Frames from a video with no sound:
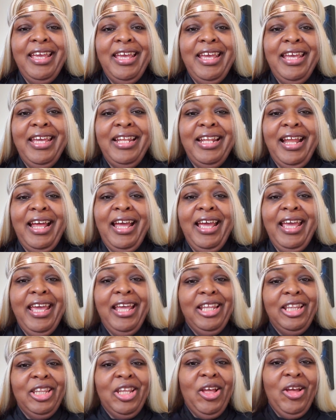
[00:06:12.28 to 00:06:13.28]
and I
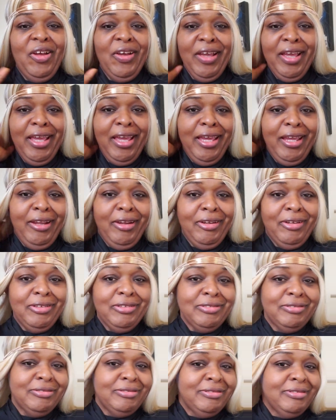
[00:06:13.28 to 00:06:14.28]
had long hair.